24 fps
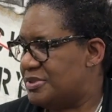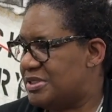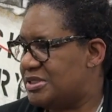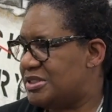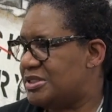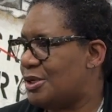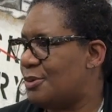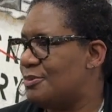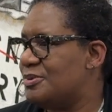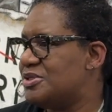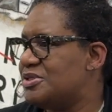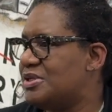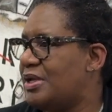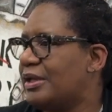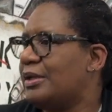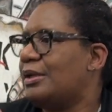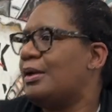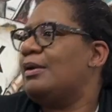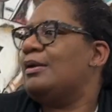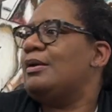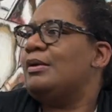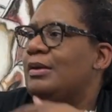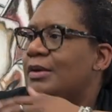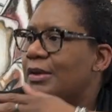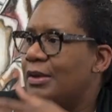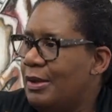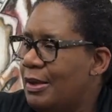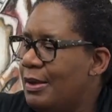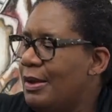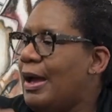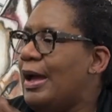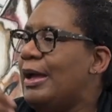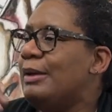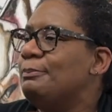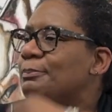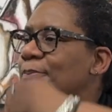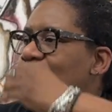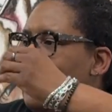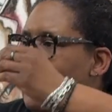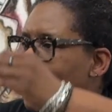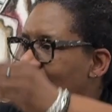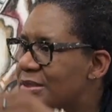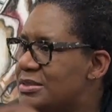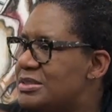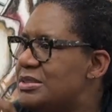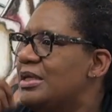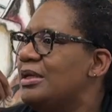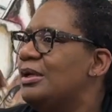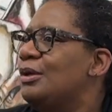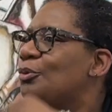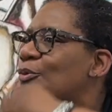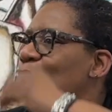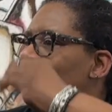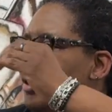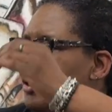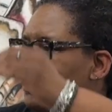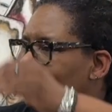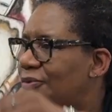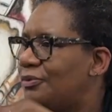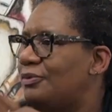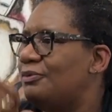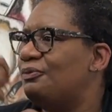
It's almost like I'm painting with the